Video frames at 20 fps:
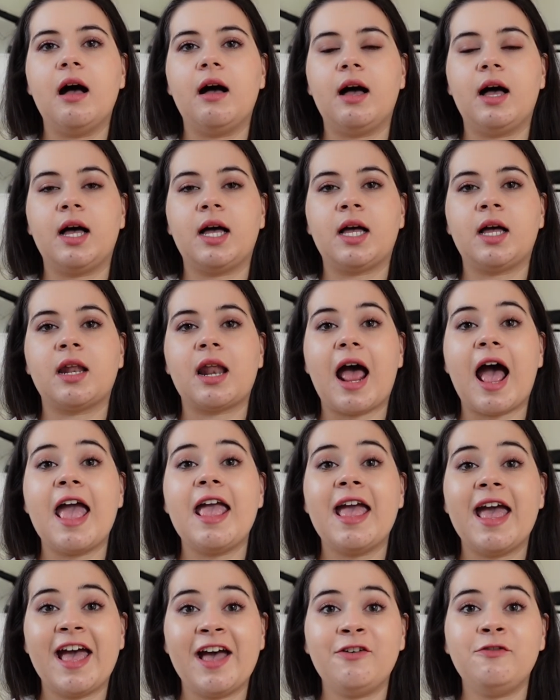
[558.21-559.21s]
Uh, I
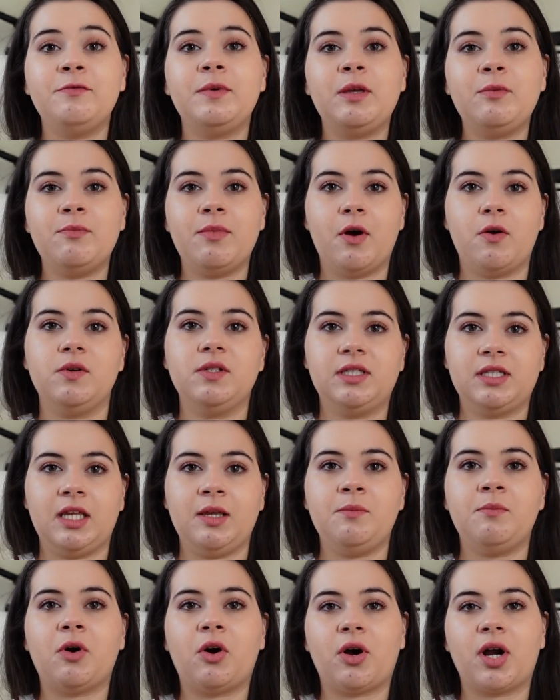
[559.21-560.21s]
have been
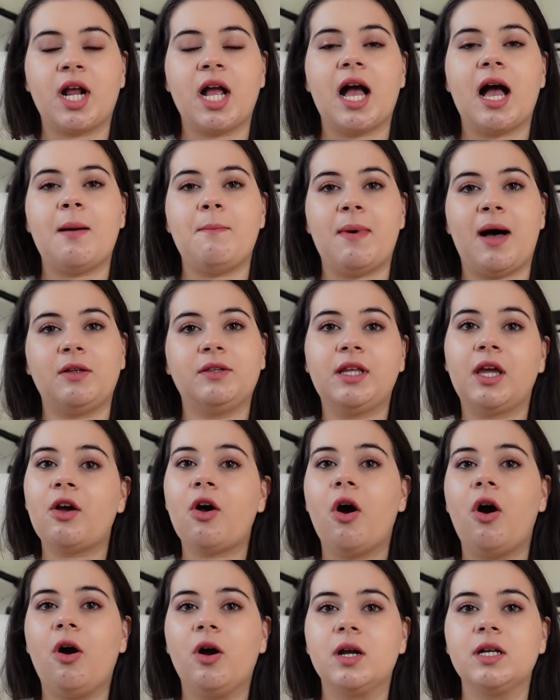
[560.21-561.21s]
posting more about the
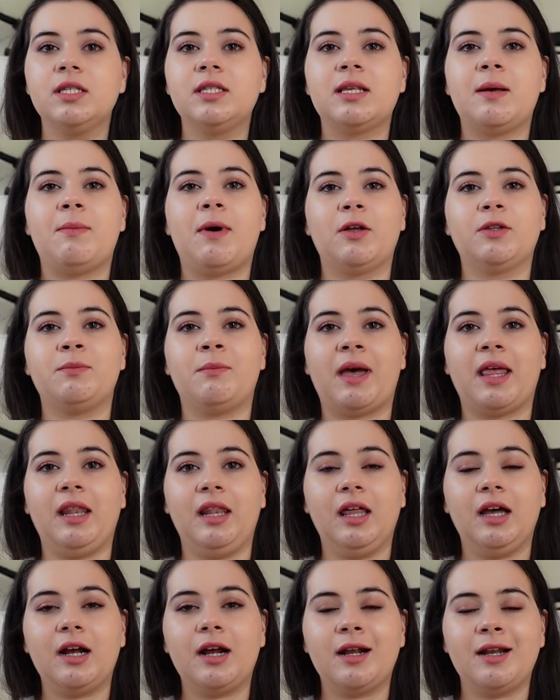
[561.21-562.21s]
course, about my
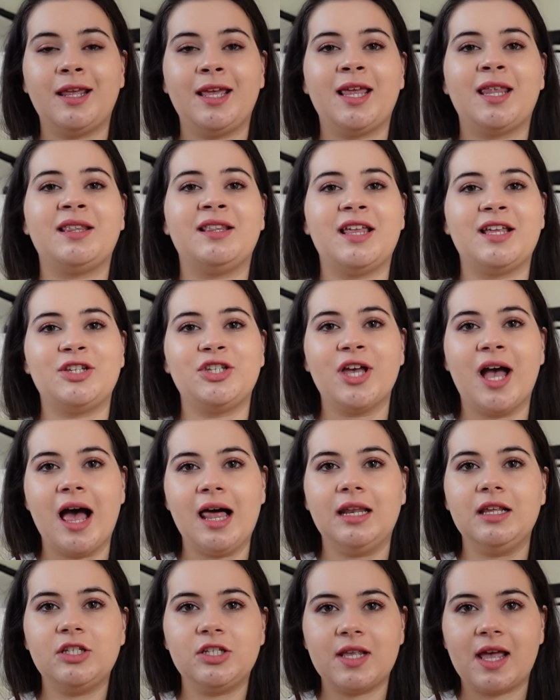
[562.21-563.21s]
learning and the
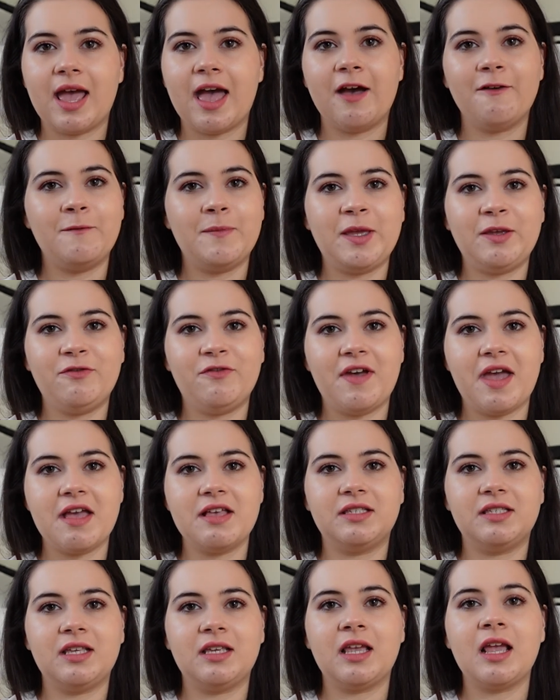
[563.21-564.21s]
challenge I have been
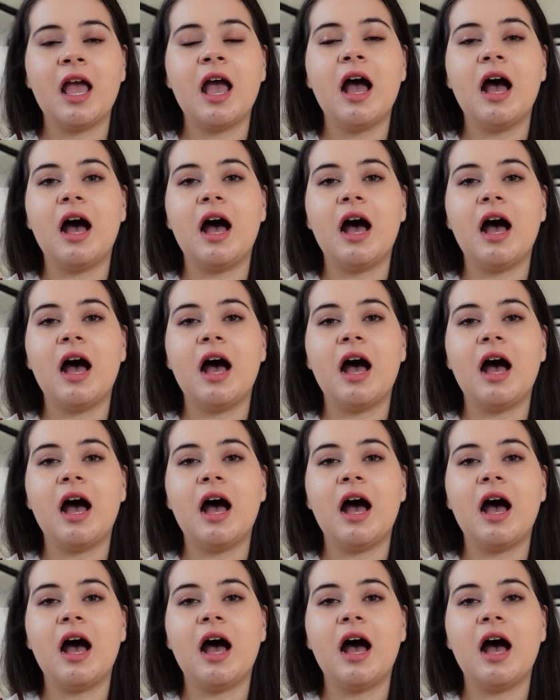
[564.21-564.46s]
facing